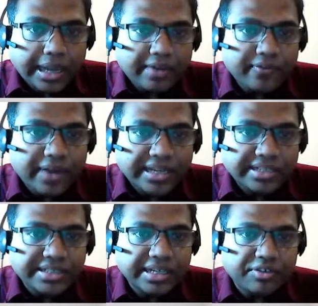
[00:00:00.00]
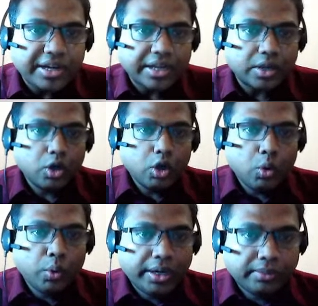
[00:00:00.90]
and financial training.
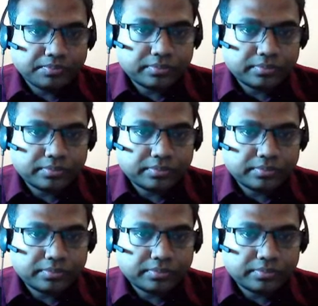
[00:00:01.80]
We